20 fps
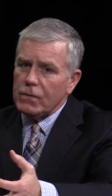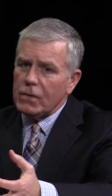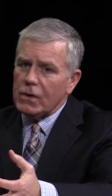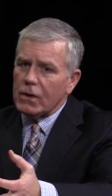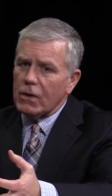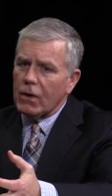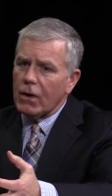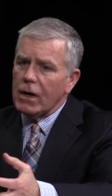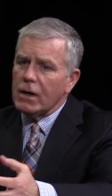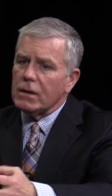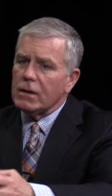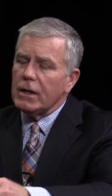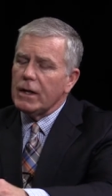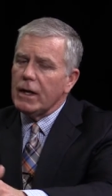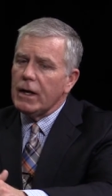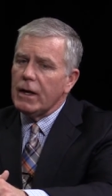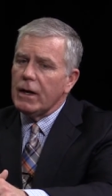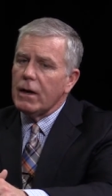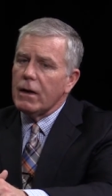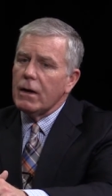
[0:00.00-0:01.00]

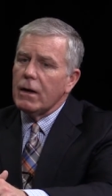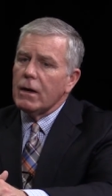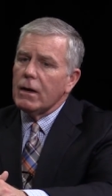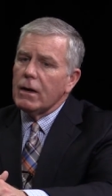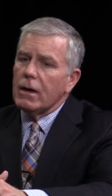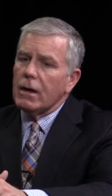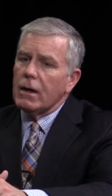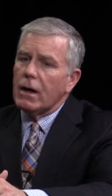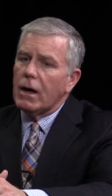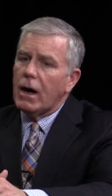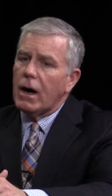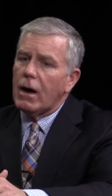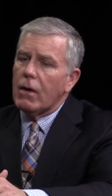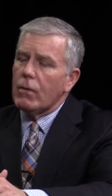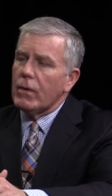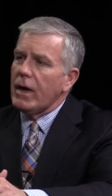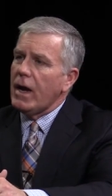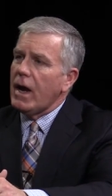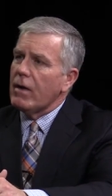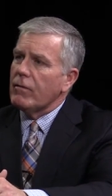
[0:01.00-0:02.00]
currently uh,
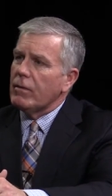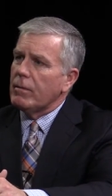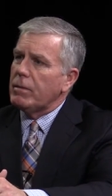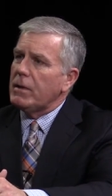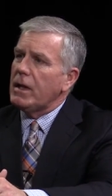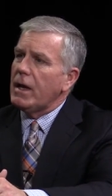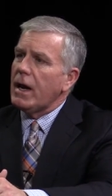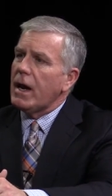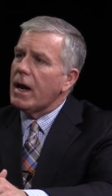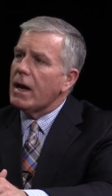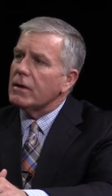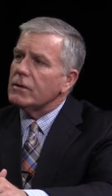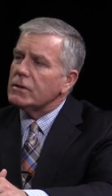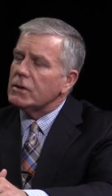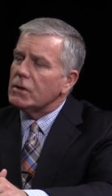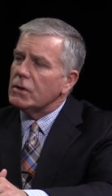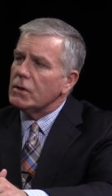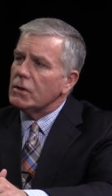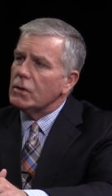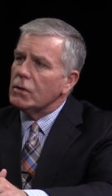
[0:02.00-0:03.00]
we have a plan
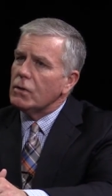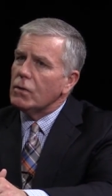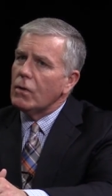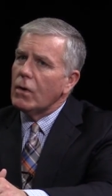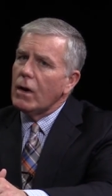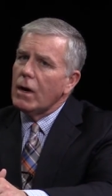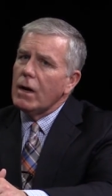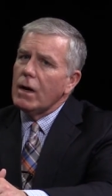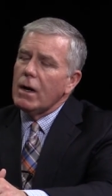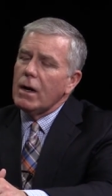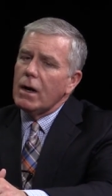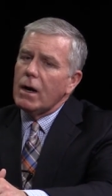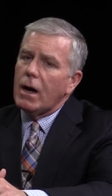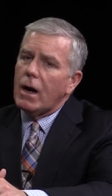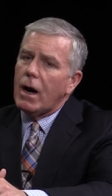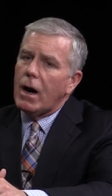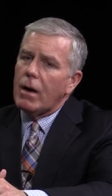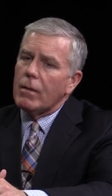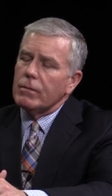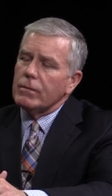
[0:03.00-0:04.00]
to
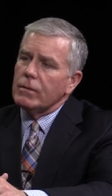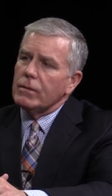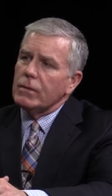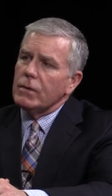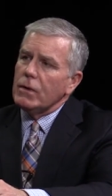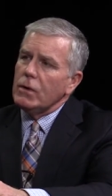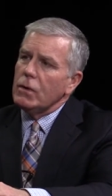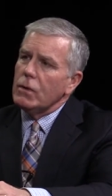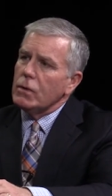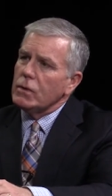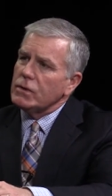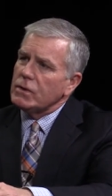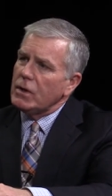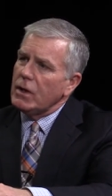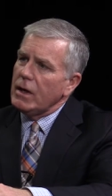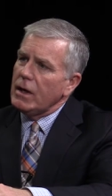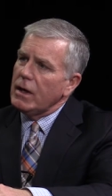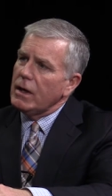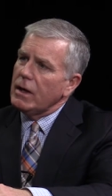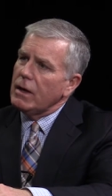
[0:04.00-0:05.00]
um, use
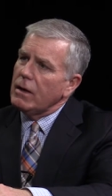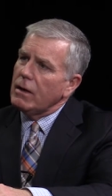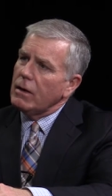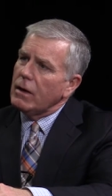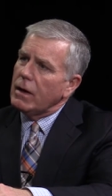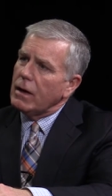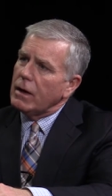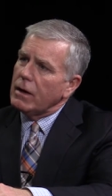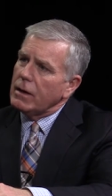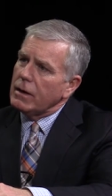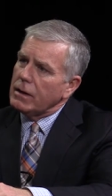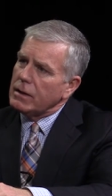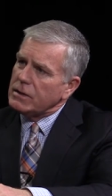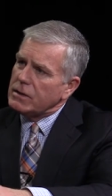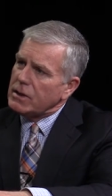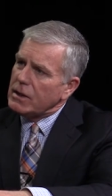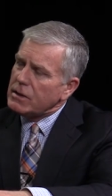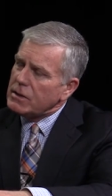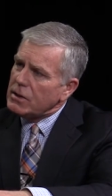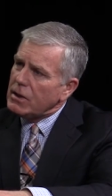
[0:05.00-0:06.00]
the uh,
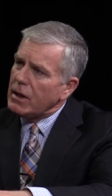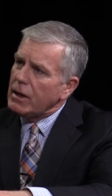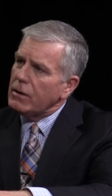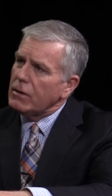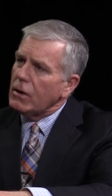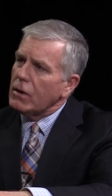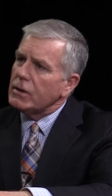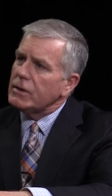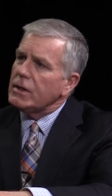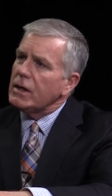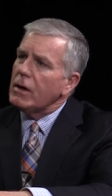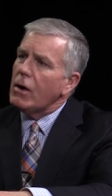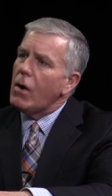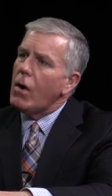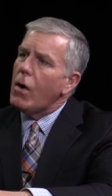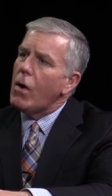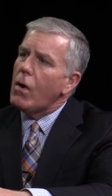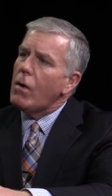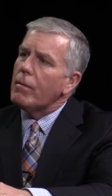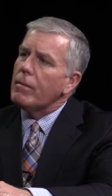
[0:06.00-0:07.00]
existing nursing
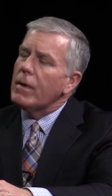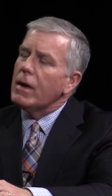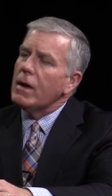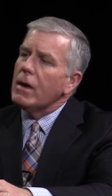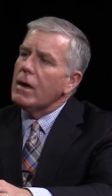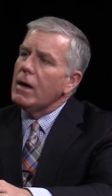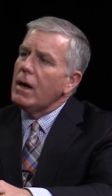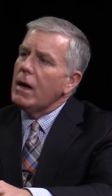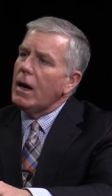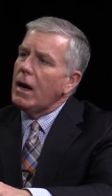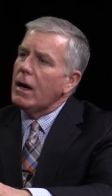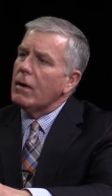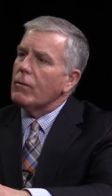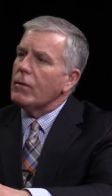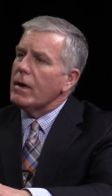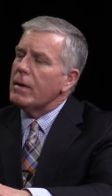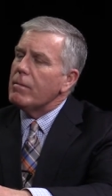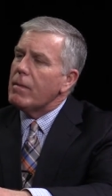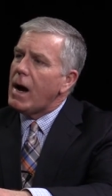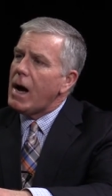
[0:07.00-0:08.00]
home and
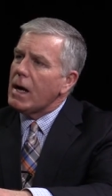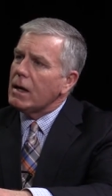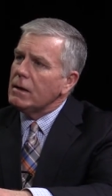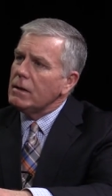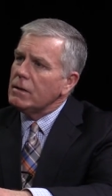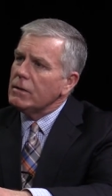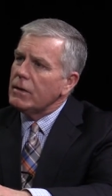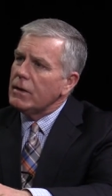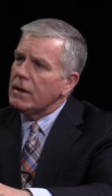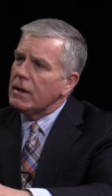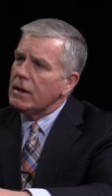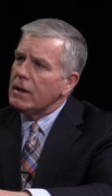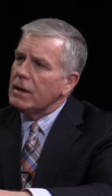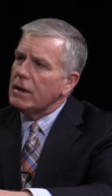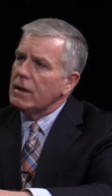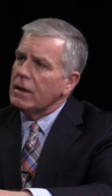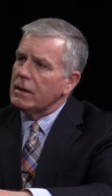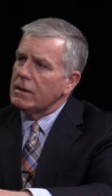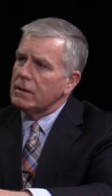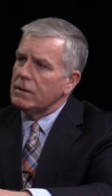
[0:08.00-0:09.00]
remodel
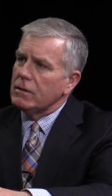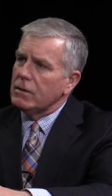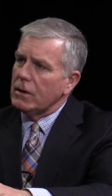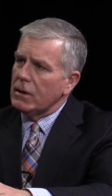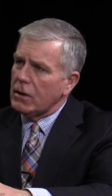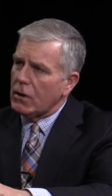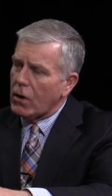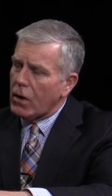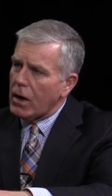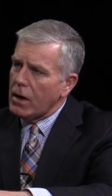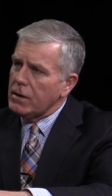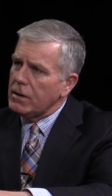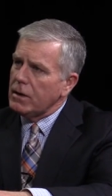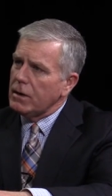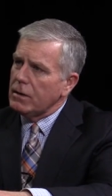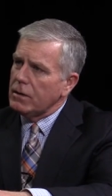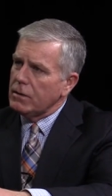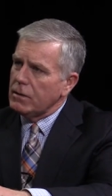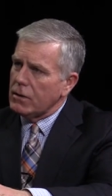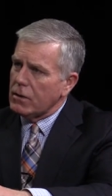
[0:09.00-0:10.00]
the, the current
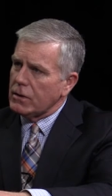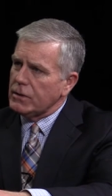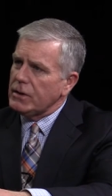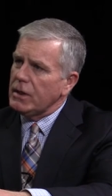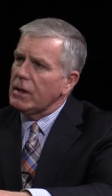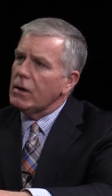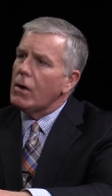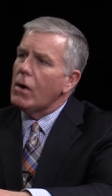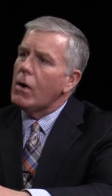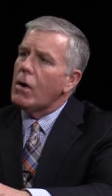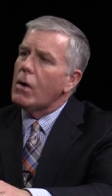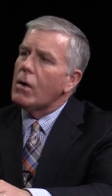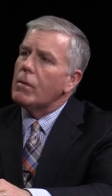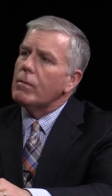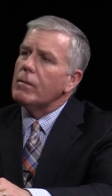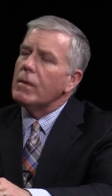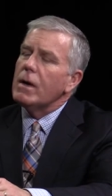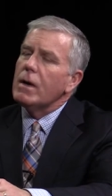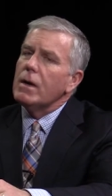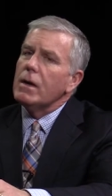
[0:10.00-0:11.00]
nursing
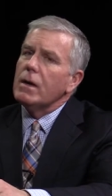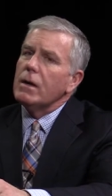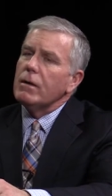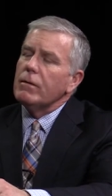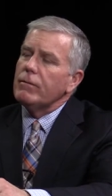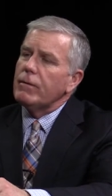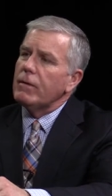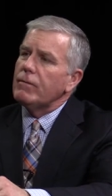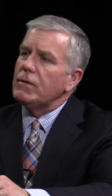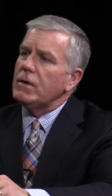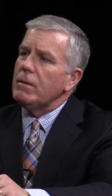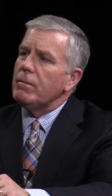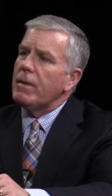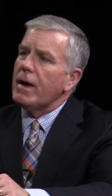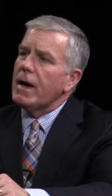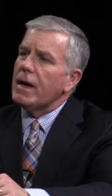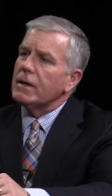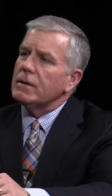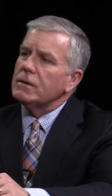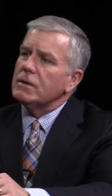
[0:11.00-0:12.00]
home 50
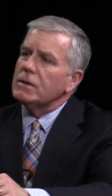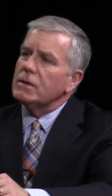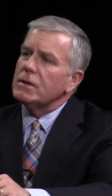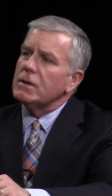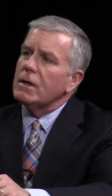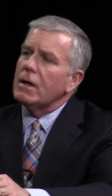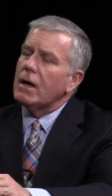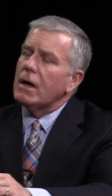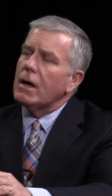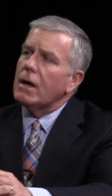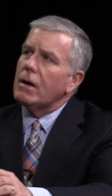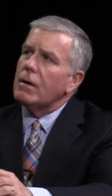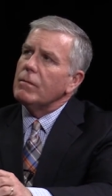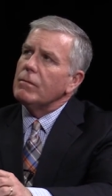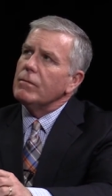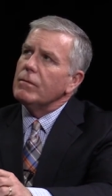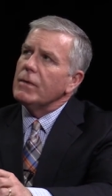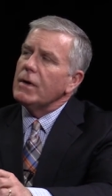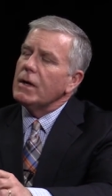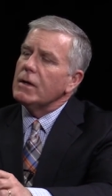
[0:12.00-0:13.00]
beds
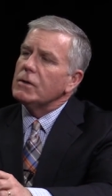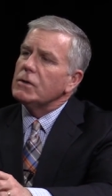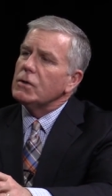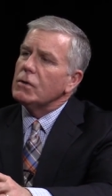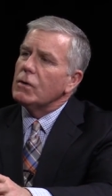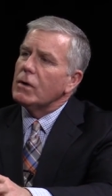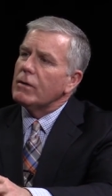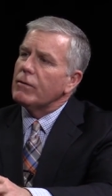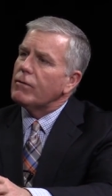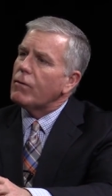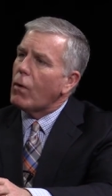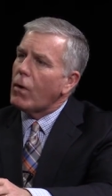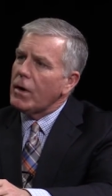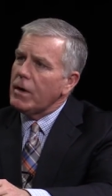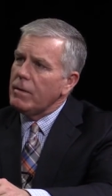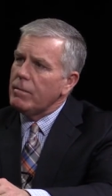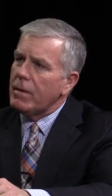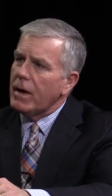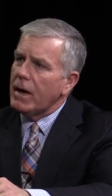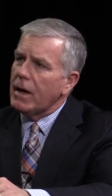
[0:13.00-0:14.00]
um, into a
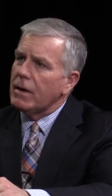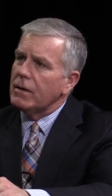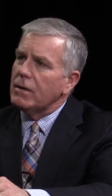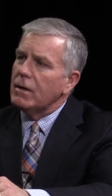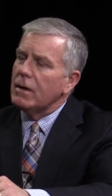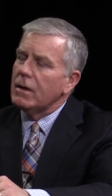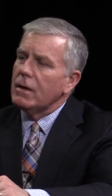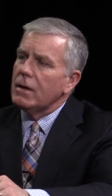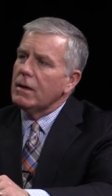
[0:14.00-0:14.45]
40 bed